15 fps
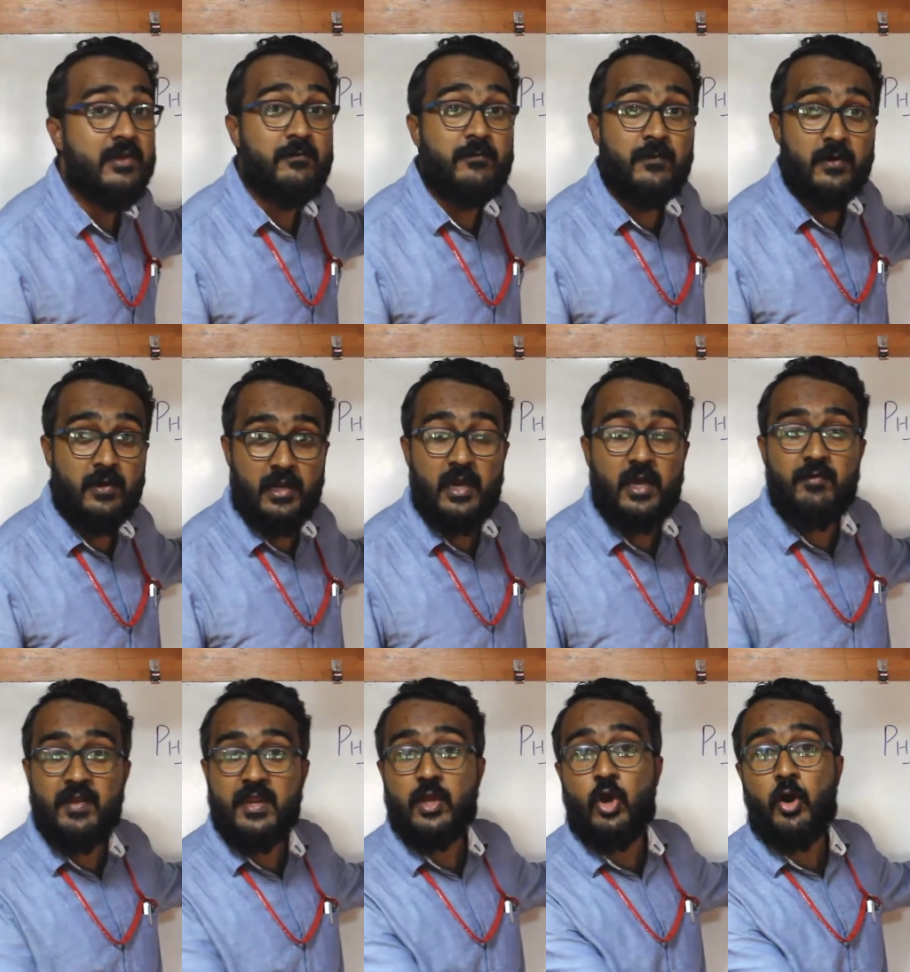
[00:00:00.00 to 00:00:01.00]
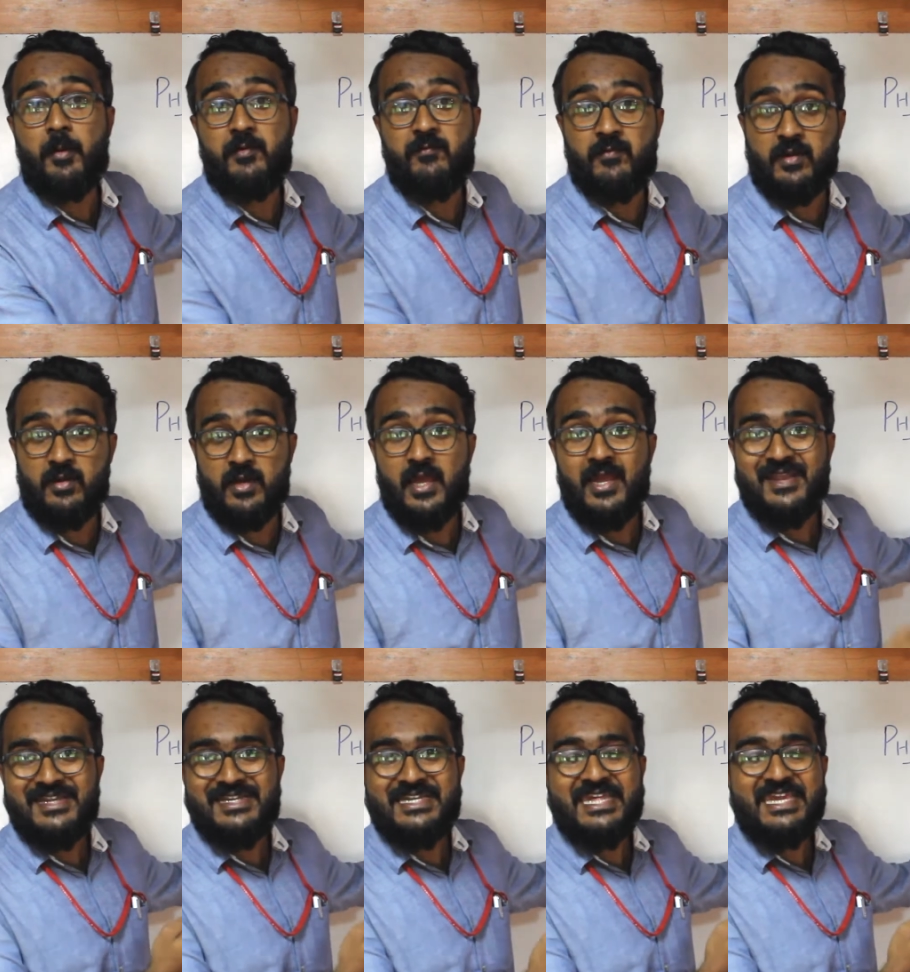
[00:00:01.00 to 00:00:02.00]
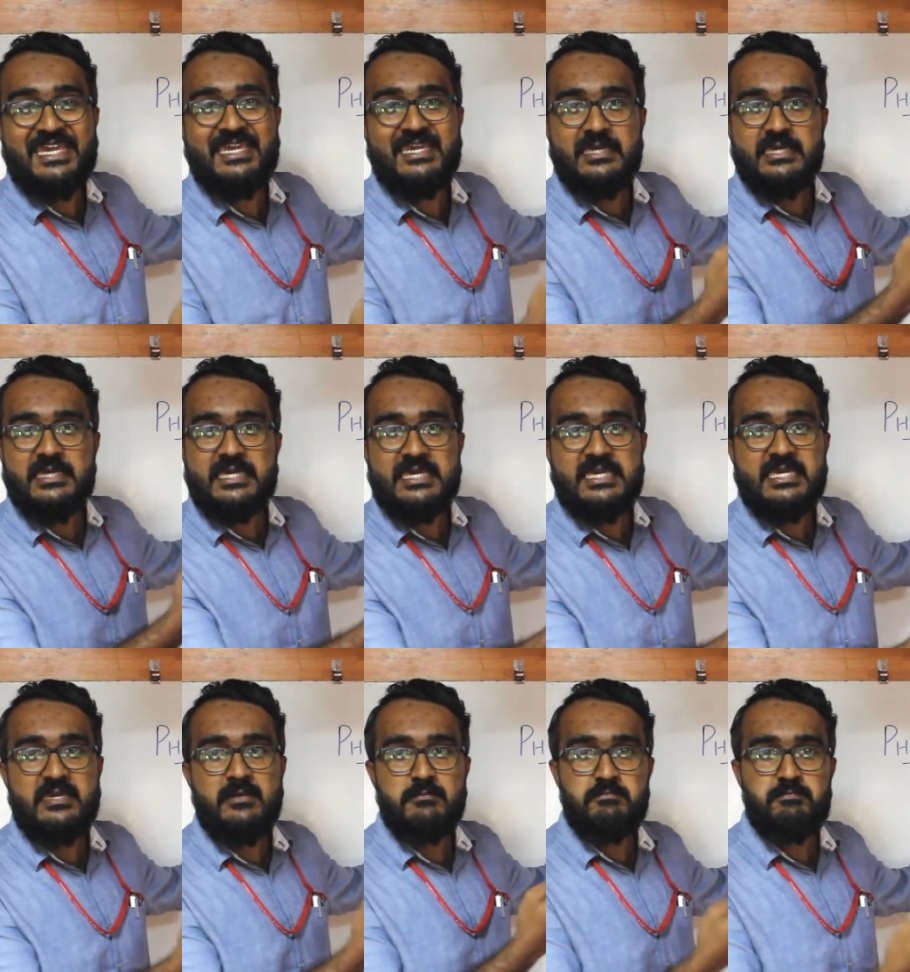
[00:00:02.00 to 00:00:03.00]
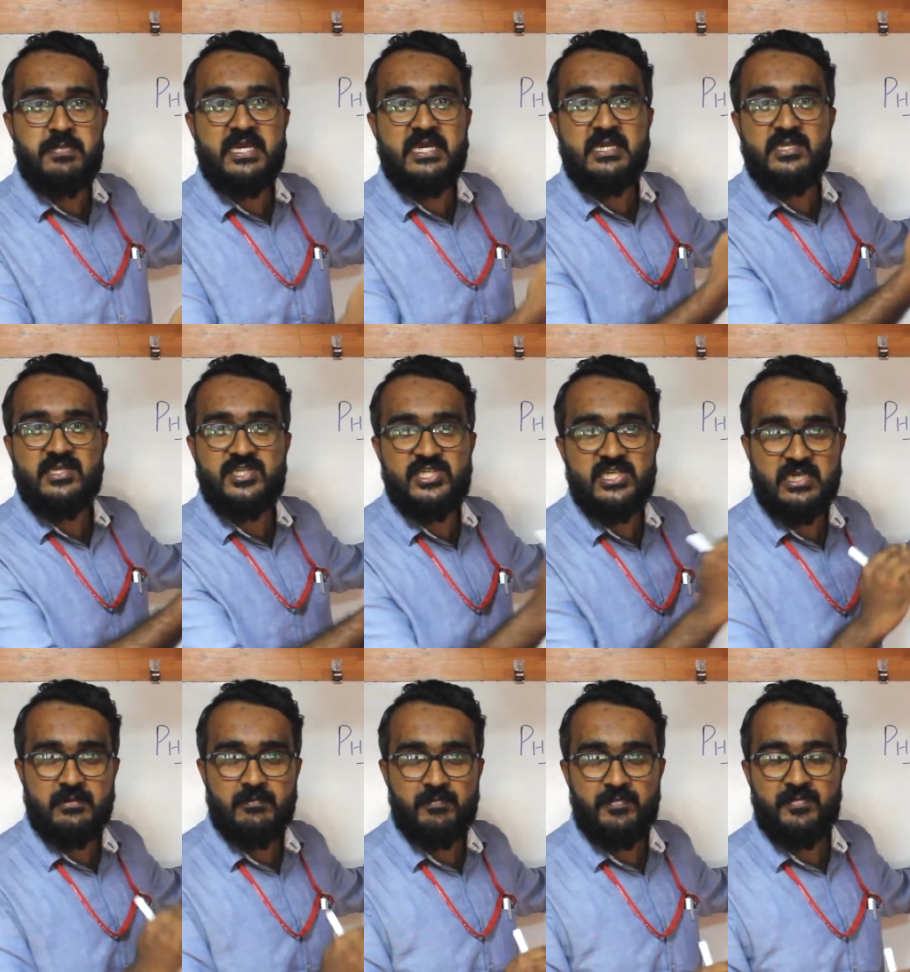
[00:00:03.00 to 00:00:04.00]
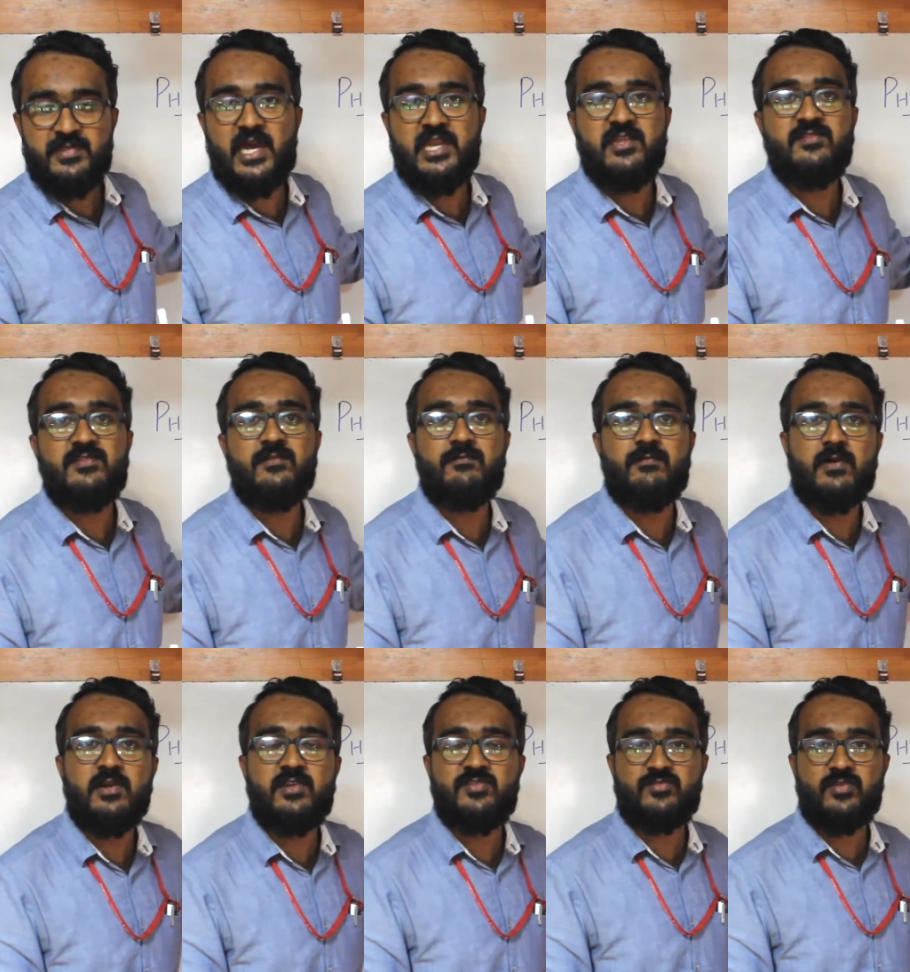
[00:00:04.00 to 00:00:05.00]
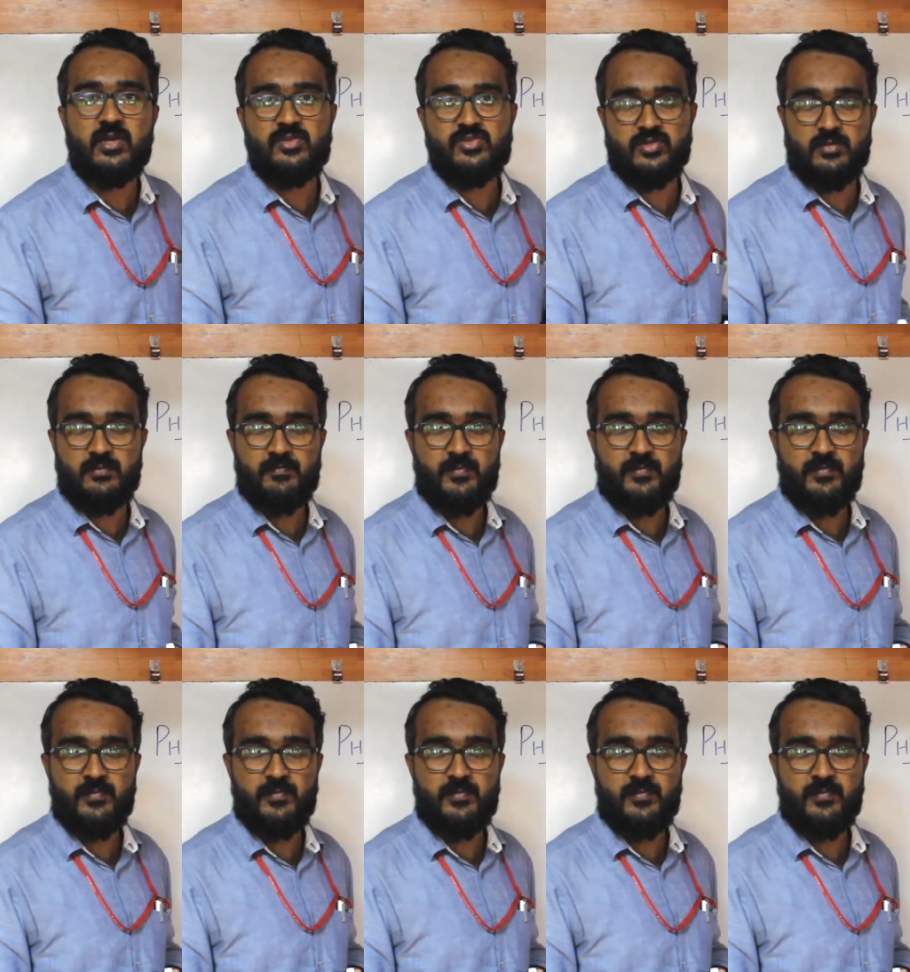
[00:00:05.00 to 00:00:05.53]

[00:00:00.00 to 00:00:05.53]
a word, a very common word, D-E-B-T. That is a word structure.